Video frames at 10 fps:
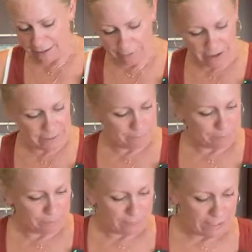right?
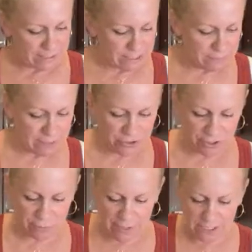And especially
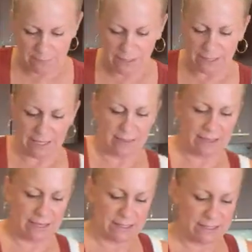in a recipe like
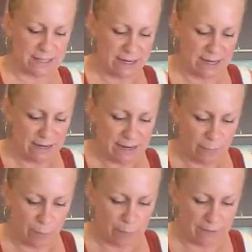this,
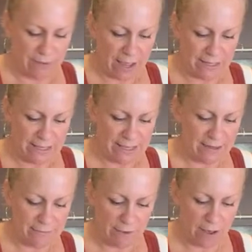where we've got heat
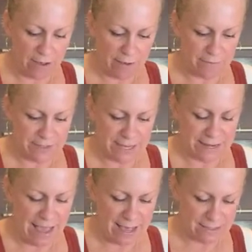involved and
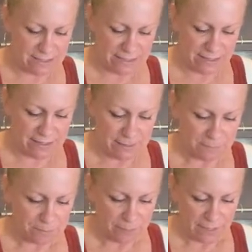acid,
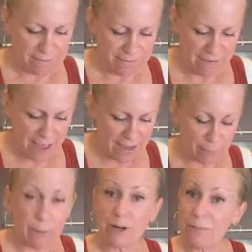and fat.
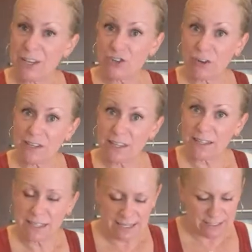We want to make sure
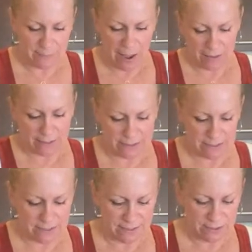everything tastes
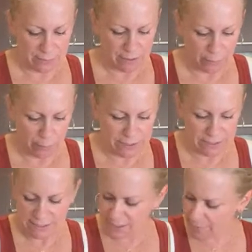balanced. So I'm going to whisk
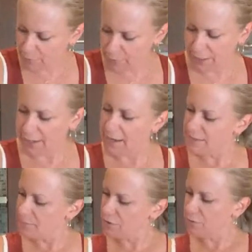this up. Oh, I got
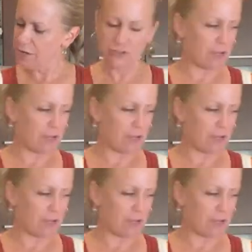some sriracha